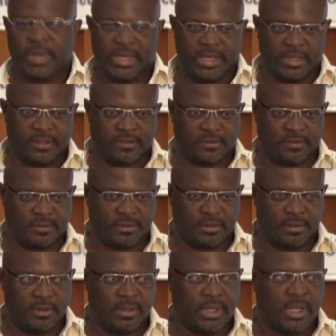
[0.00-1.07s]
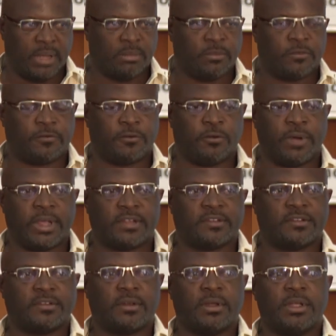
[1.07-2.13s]
ways for
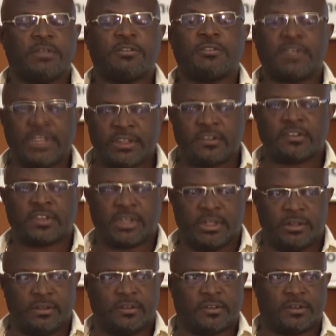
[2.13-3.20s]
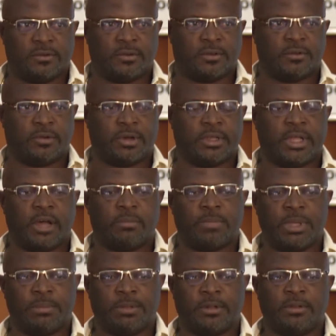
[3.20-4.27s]
us to teach skills to our young
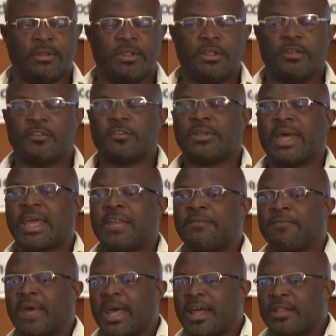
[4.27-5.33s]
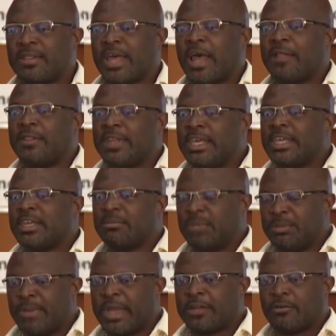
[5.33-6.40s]
people so that, in fact, that they can
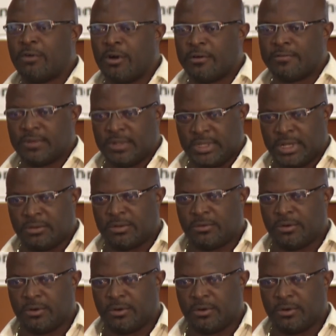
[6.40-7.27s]
be better off down the